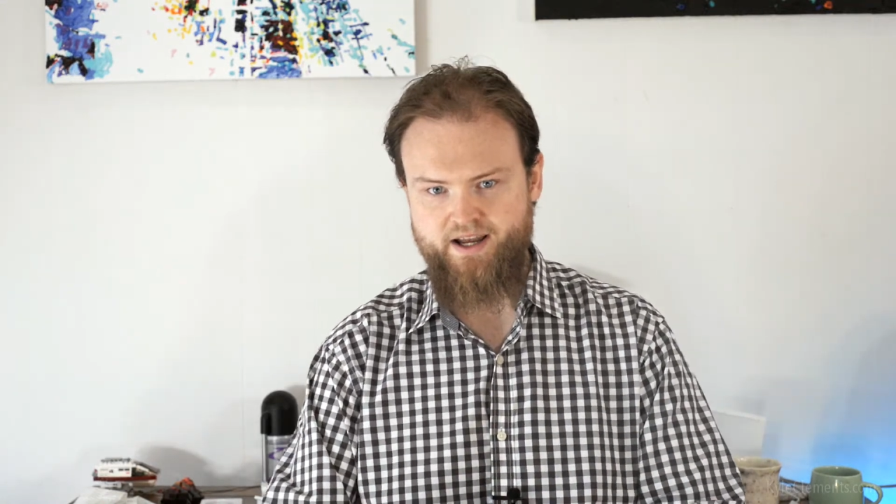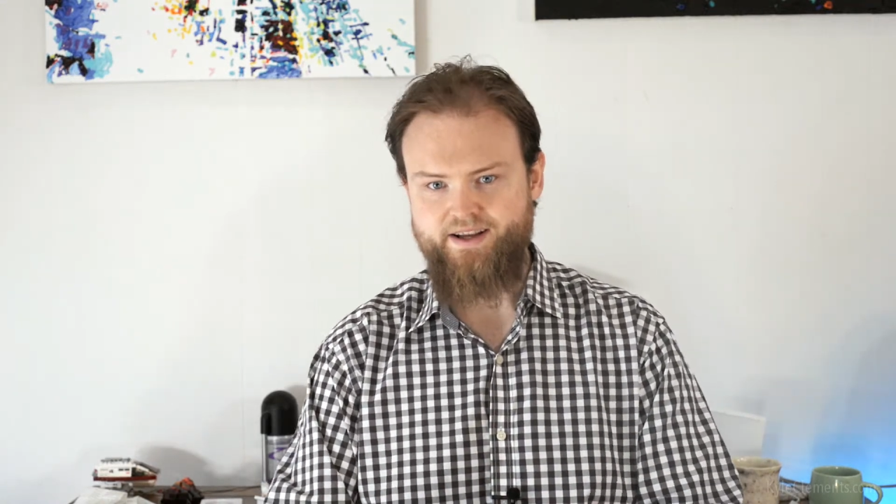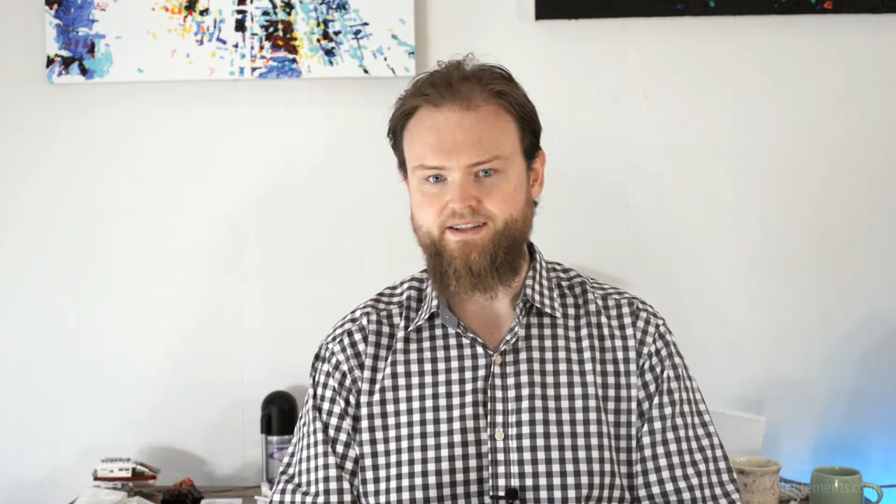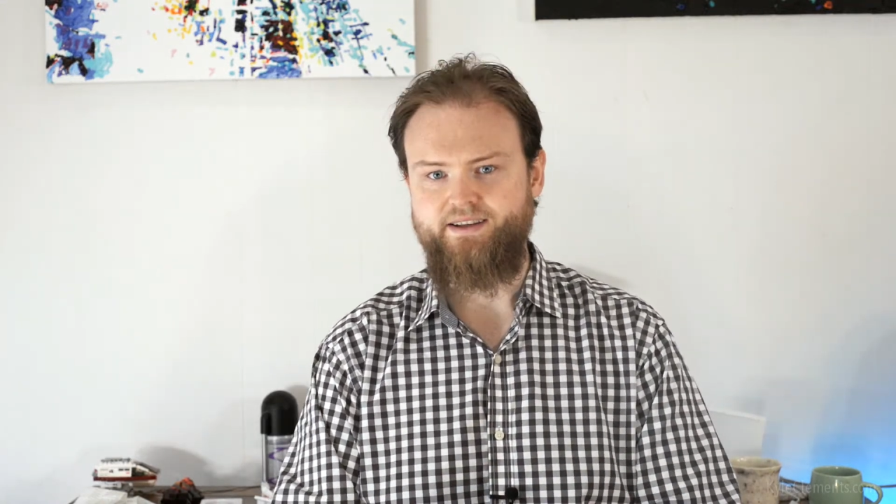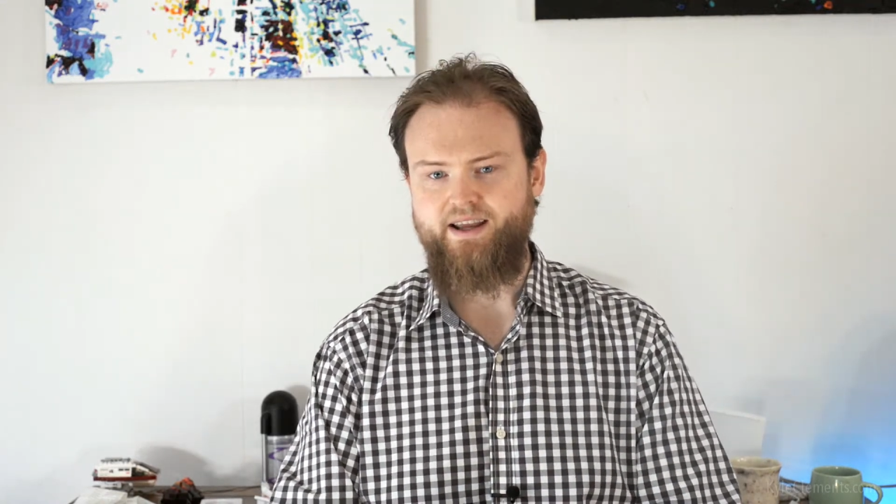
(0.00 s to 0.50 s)

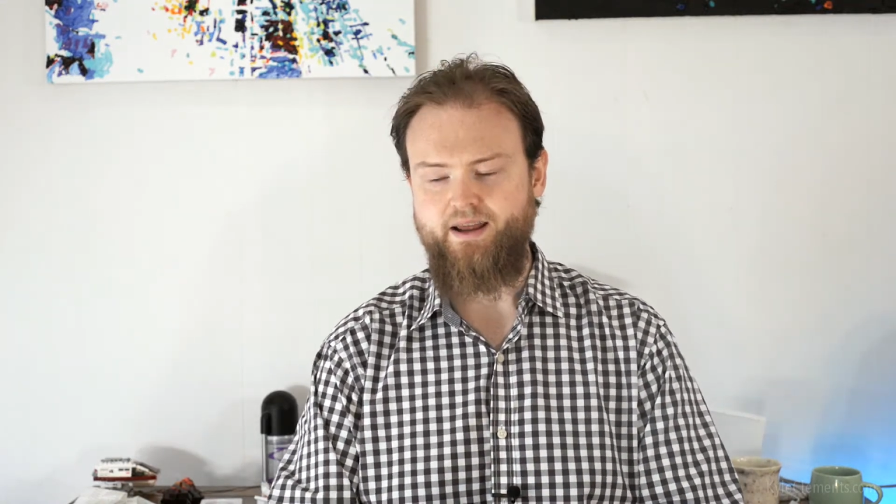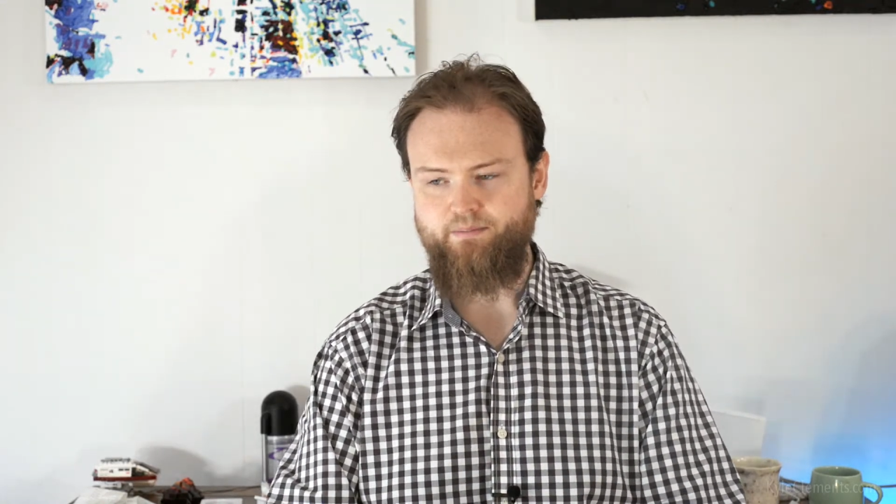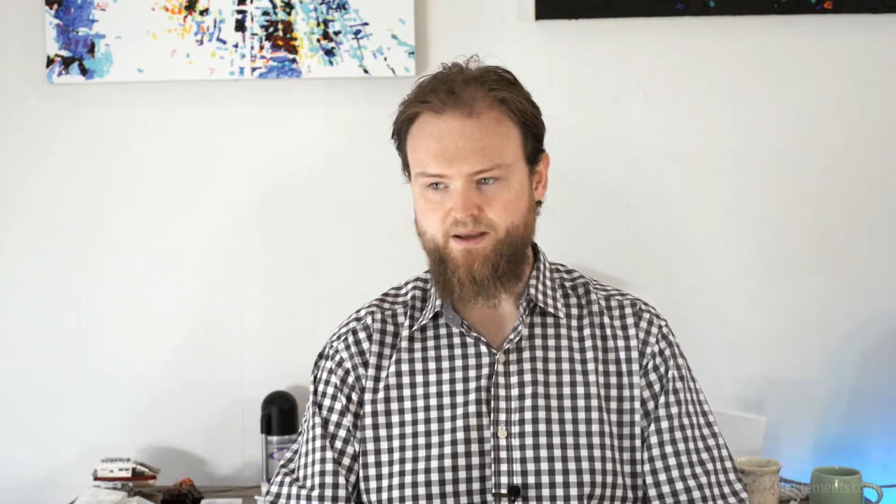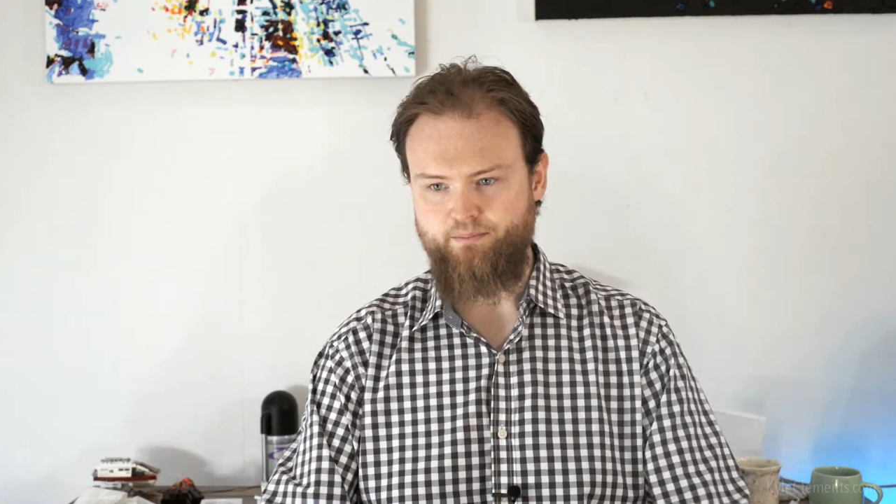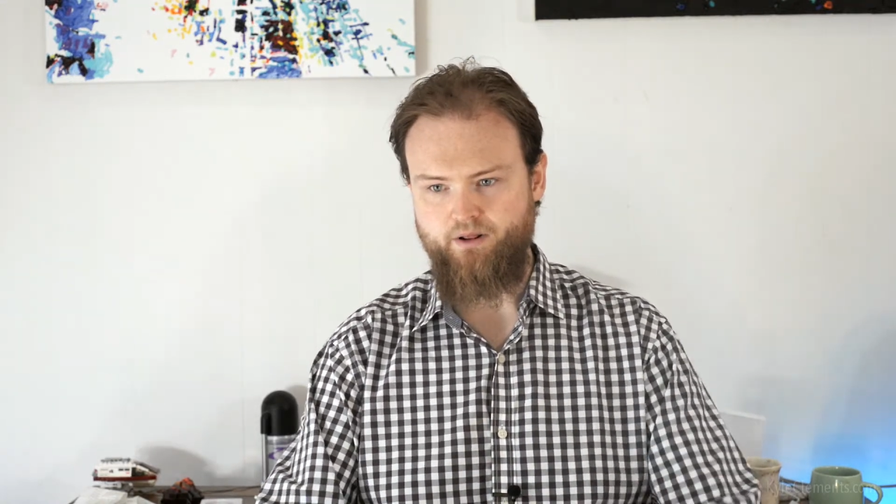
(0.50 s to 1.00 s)
is to get
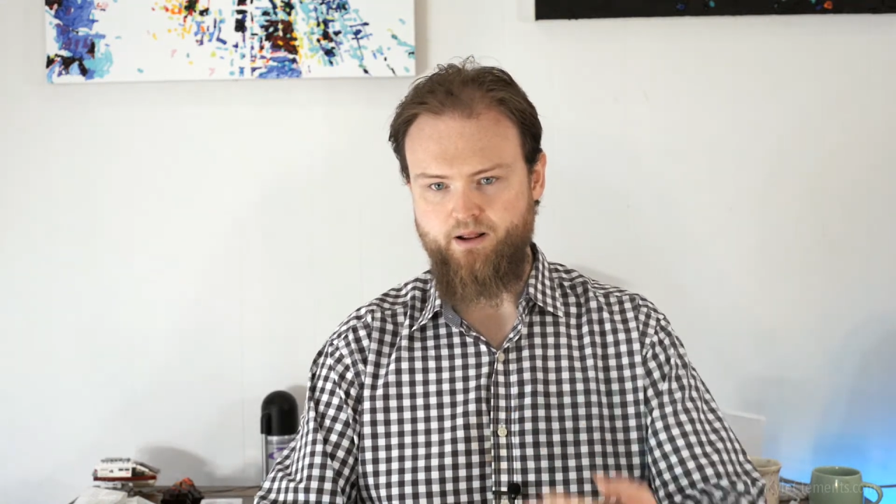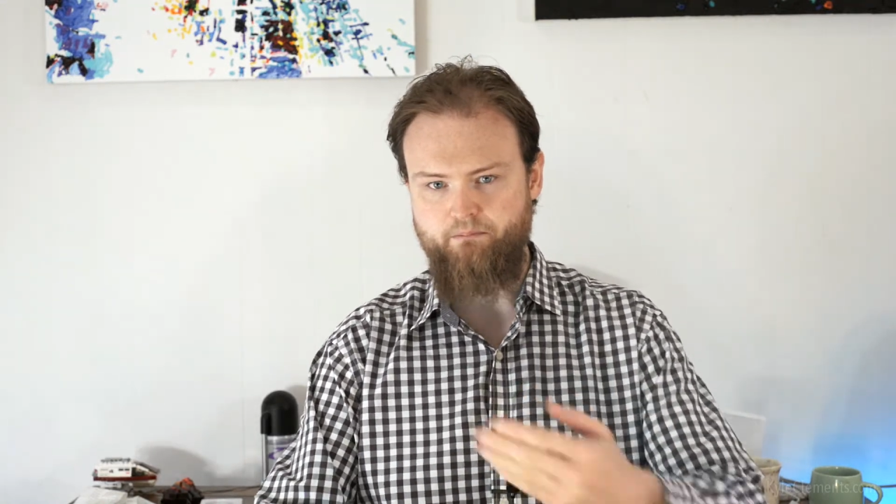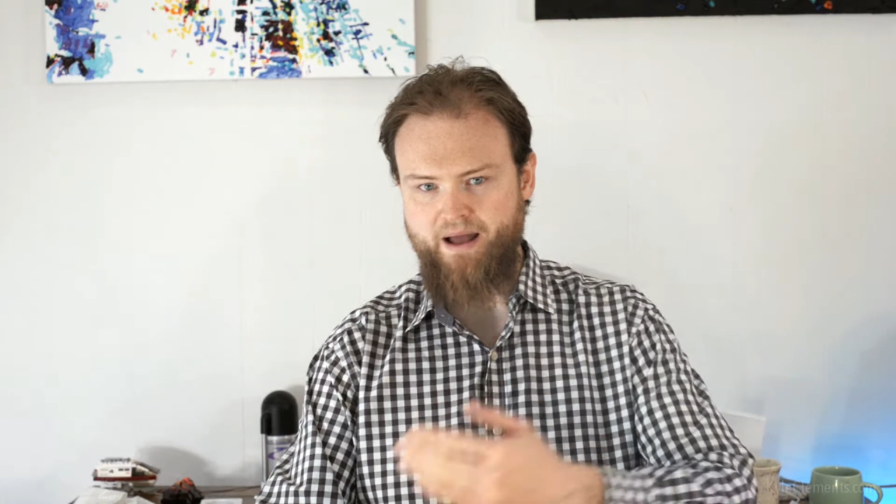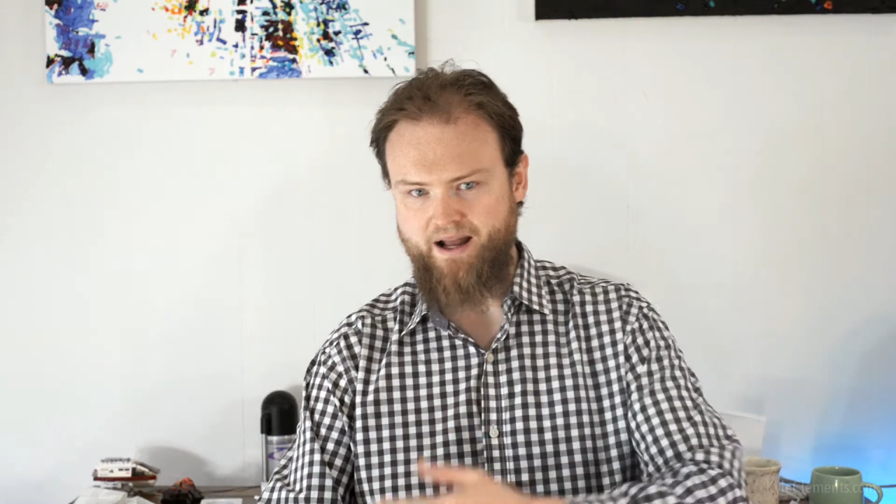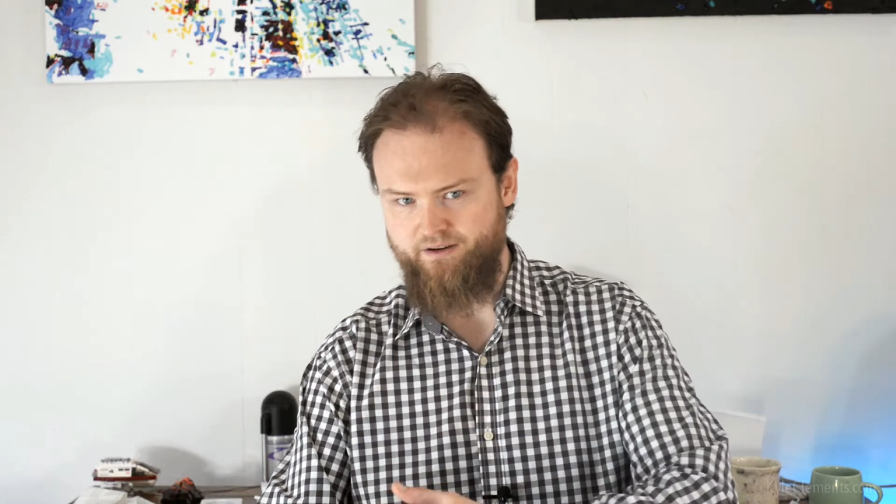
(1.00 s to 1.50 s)
people
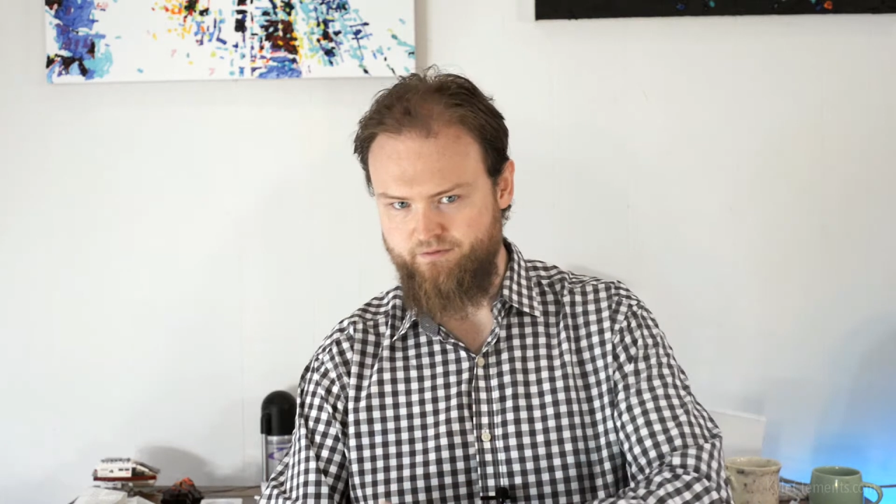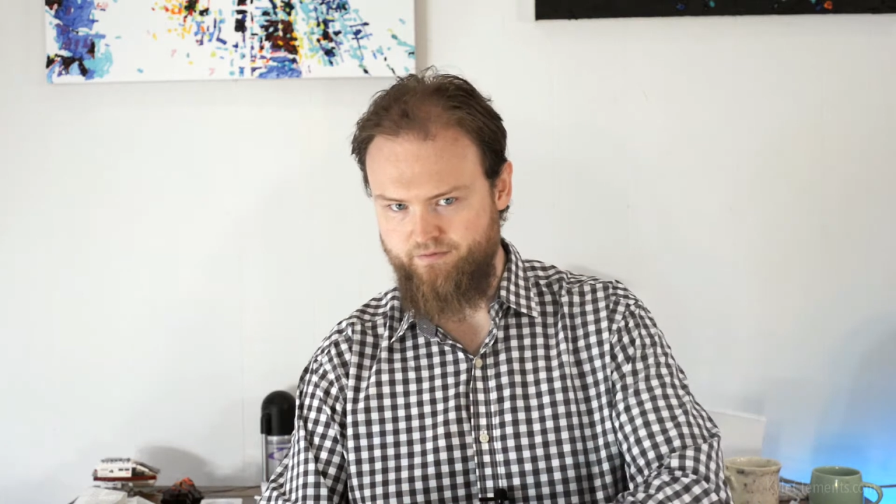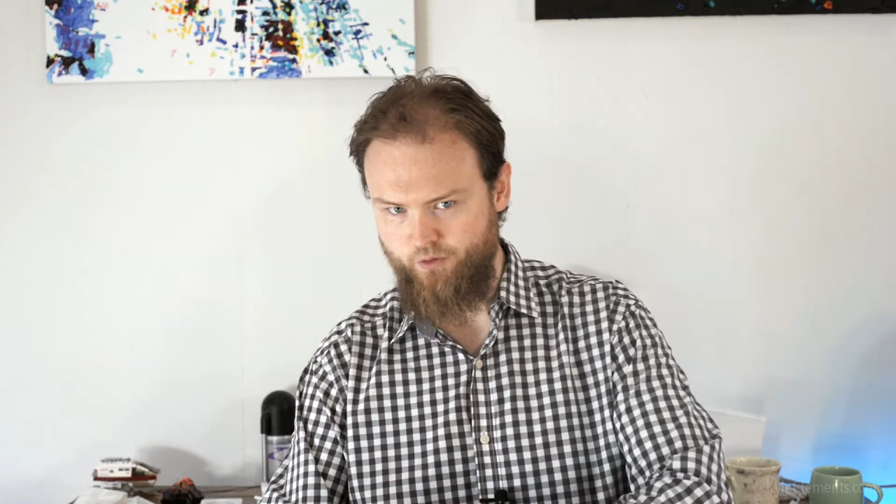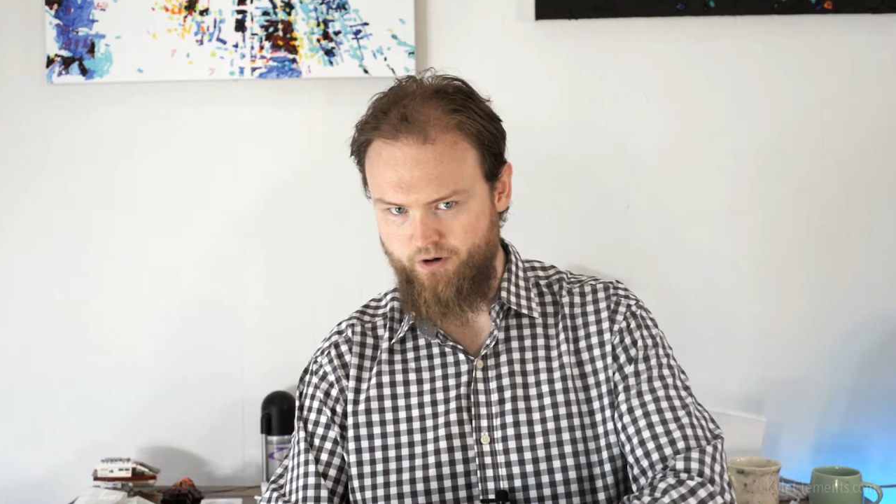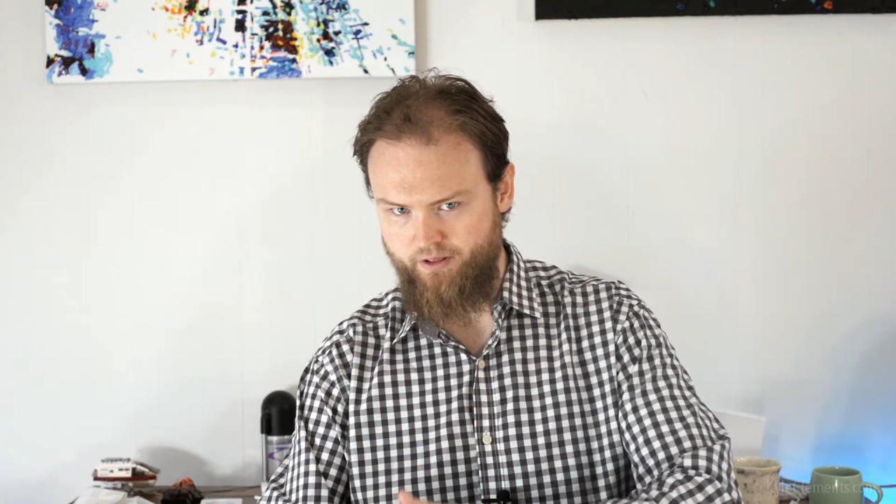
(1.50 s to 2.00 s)
back and
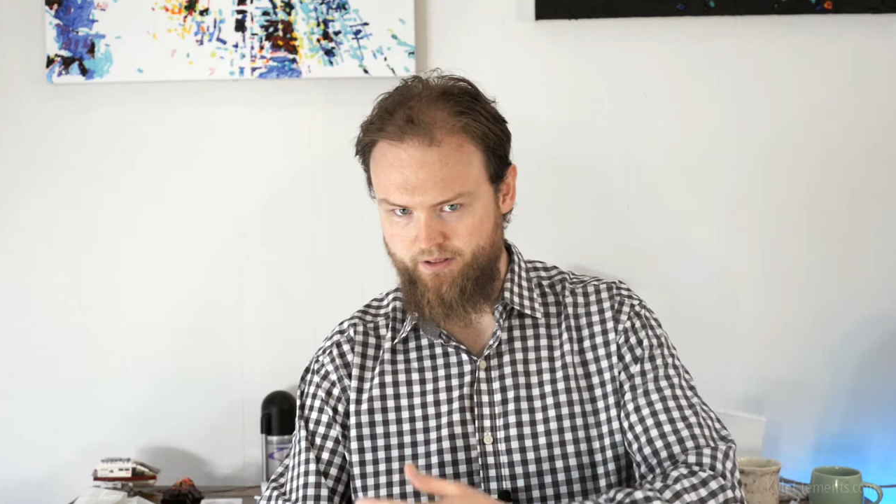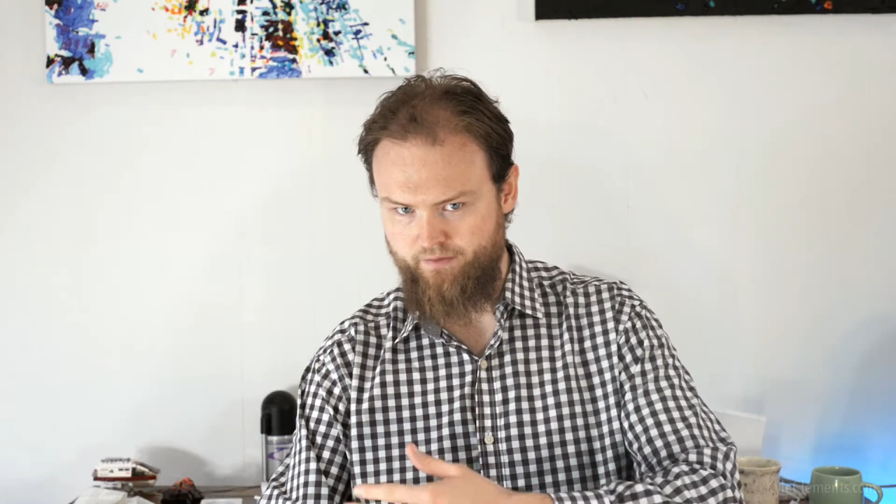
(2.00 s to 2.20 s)
forth